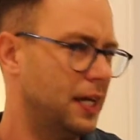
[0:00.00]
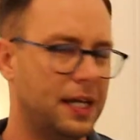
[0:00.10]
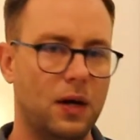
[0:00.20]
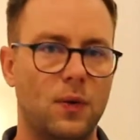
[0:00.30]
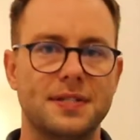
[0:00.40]
you
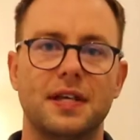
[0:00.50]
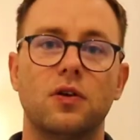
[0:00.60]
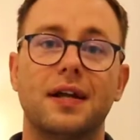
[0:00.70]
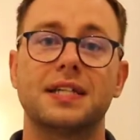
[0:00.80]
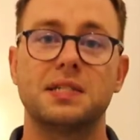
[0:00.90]
can get ones that
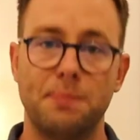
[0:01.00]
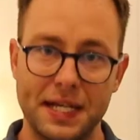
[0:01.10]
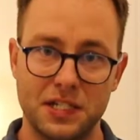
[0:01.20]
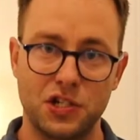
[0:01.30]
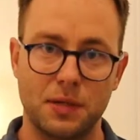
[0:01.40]
look like
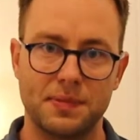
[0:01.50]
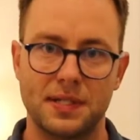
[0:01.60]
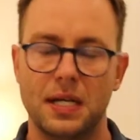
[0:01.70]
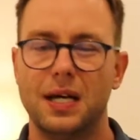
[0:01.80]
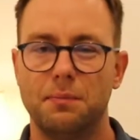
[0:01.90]

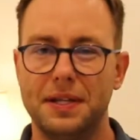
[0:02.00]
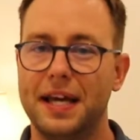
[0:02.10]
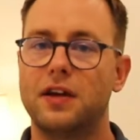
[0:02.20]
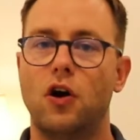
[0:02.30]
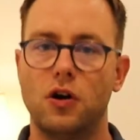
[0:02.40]
spaceships, but
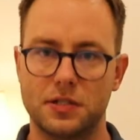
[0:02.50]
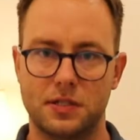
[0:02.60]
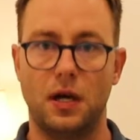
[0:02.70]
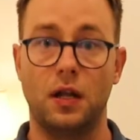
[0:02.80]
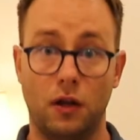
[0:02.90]
they
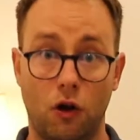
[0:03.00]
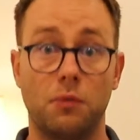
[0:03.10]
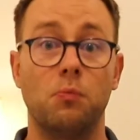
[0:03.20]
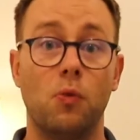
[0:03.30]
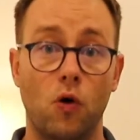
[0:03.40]
cost a
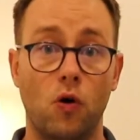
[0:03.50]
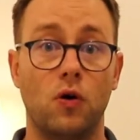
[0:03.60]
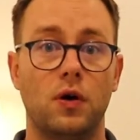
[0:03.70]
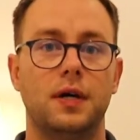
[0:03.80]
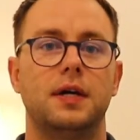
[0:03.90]
lot
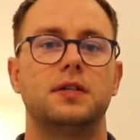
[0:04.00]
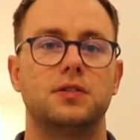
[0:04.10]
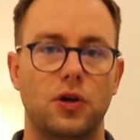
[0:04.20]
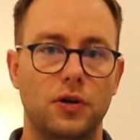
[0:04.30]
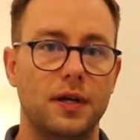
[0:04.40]
more.
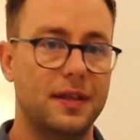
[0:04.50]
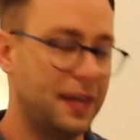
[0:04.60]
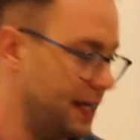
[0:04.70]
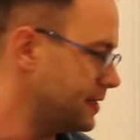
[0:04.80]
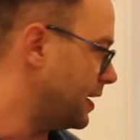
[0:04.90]
So
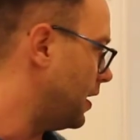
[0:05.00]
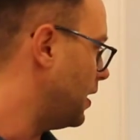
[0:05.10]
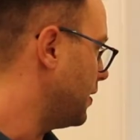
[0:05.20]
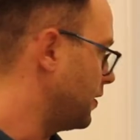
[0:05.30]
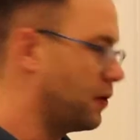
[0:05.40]
these
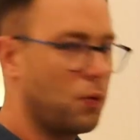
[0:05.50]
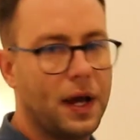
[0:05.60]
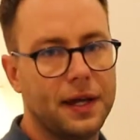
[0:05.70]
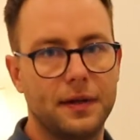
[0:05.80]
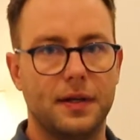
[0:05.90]
are the
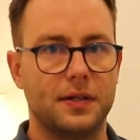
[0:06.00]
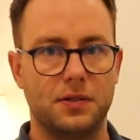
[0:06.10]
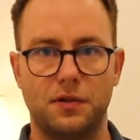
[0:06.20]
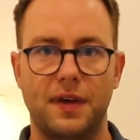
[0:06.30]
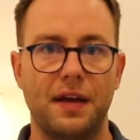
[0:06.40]
great
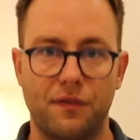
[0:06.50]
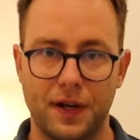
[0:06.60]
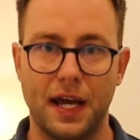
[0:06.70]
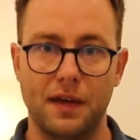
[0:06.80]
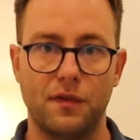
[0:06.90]
sort of
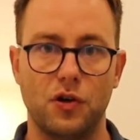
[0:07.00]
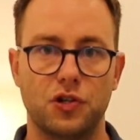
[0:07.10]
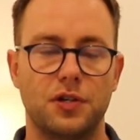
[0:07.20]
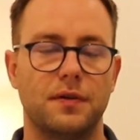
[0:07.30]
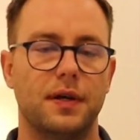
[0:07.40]
everyday
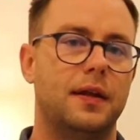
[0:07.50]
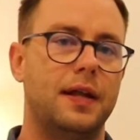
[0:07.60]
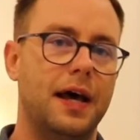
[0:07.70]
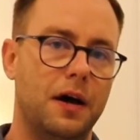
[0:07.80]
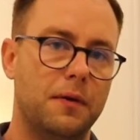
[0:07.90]
version.
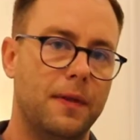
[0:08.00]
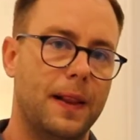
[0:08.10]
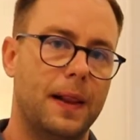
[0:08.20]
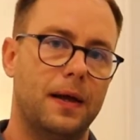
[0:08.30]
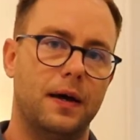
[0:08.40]

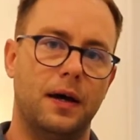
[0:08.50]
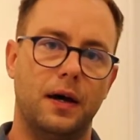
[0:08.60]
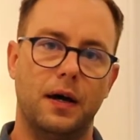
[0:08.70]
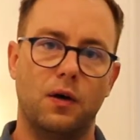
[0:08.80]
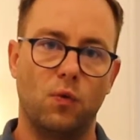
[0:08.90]

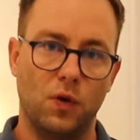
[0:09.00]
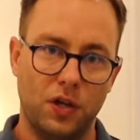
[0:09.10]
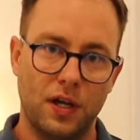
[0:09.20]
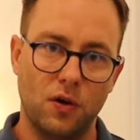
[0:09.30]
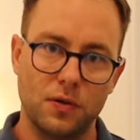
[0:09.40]
Now,
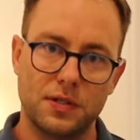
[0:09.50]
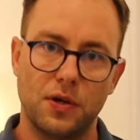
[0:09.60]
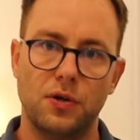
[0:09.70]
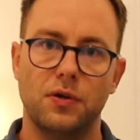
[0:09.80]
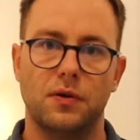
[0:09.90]
you can
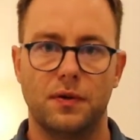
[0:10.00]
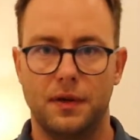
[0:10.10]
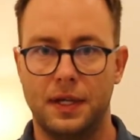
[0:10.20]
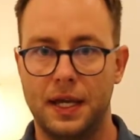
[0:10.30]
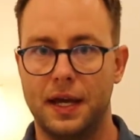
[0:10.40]
also
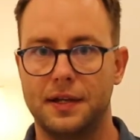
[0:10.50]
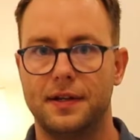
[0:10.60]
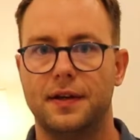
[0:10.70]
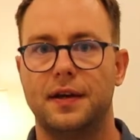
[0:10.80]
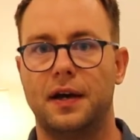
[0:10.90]
get